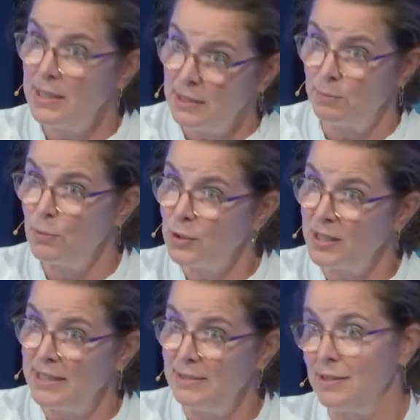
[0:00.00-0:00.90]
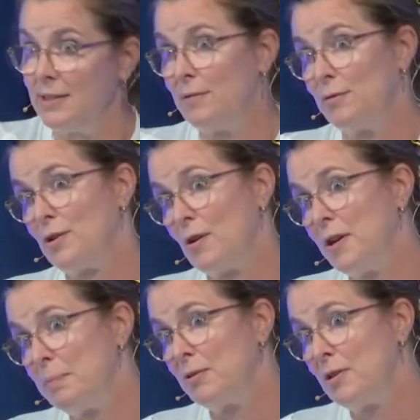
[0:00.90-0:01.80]
more easy than for
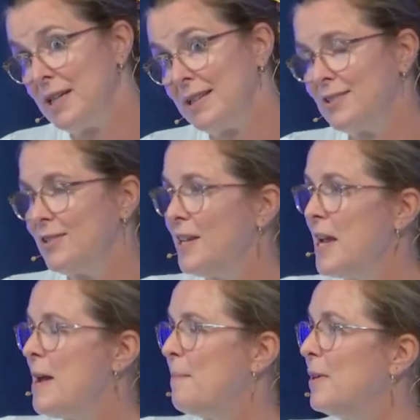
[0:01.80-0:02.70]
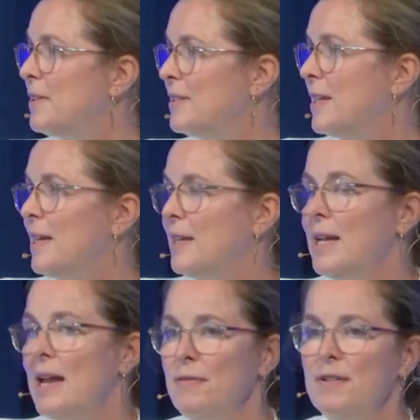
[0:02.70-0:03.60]
other products, but
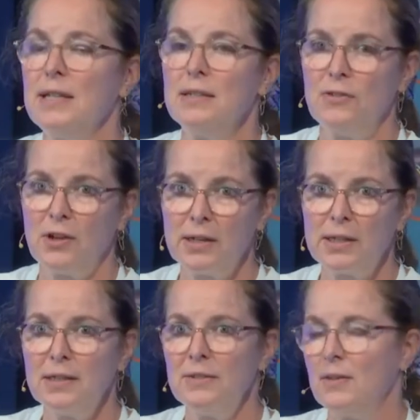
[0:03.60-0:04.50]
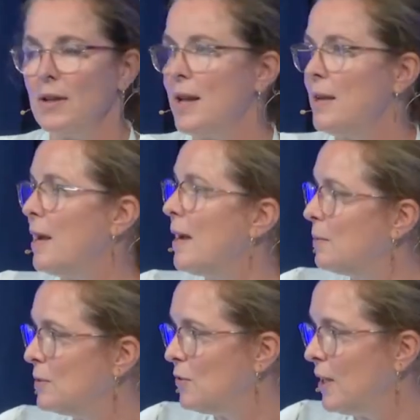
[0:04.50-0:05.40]
having a target, I
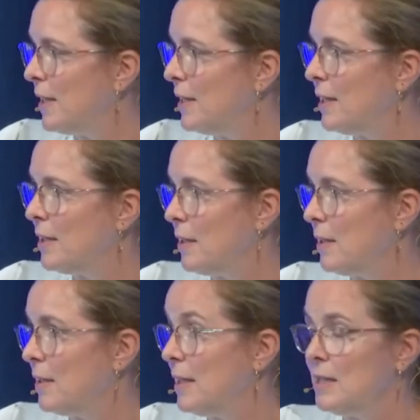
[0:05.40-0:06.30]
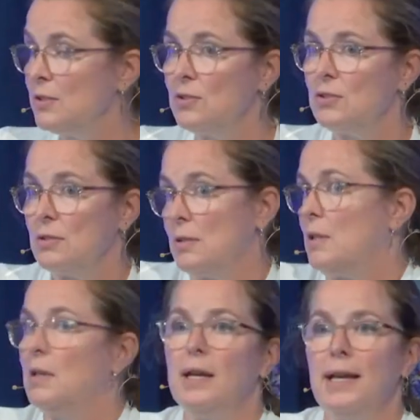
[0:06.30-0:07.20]
would say, is
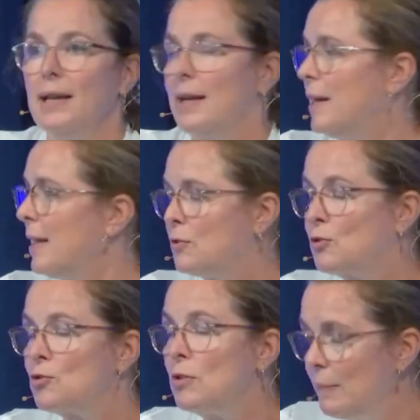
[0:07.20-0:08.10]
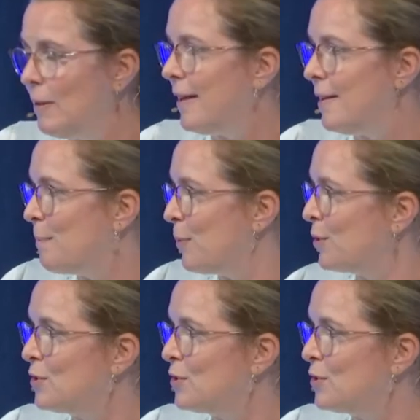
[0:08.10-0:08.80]
extremely important